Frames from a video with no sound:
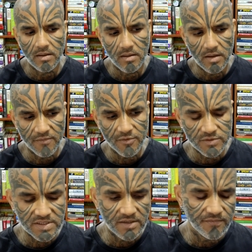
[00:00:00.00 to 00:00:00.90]
if you'd
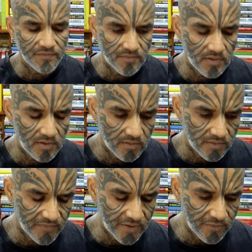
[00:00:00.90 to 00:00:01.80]
see uh, the
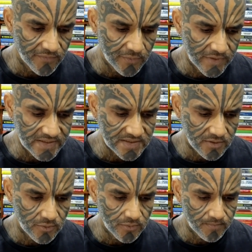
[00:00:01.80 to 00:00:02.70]
video a few days
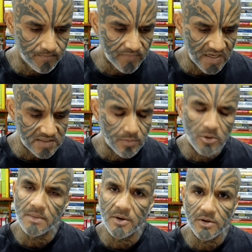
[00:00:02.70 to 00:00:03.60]
ago, I spoke
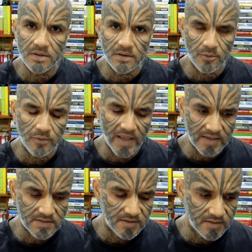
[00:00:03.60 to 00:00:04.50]
about a road
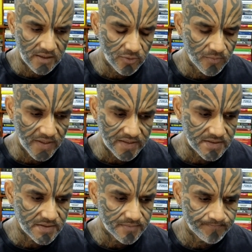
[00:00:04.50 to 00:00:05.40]
accident that took
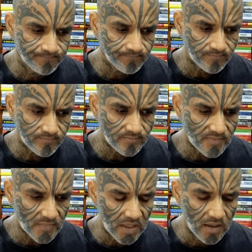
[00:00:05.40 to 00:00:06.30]
place.
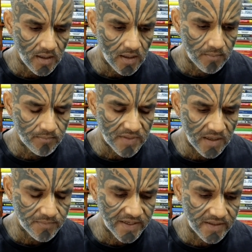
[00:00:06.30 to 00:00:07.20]
Um, the
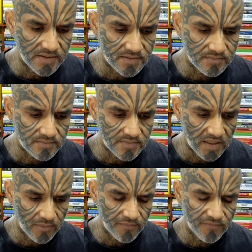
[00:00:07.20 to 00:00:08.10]
update that
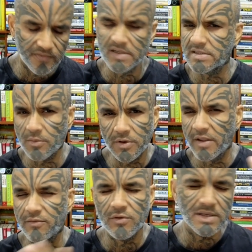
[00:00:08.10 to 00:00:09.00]
I first want to
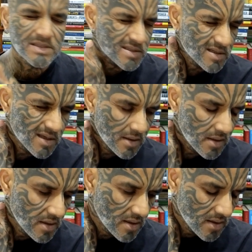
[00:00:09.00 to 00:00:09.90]
give you is
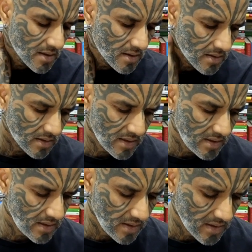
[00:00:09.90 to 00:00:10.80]

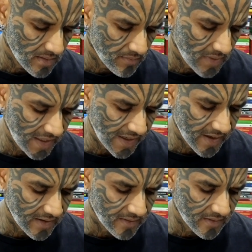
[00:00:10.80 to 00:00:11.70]
the my neck
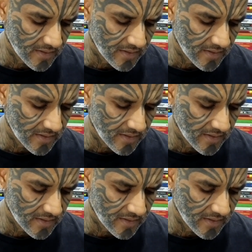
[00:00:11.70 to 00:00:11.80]
and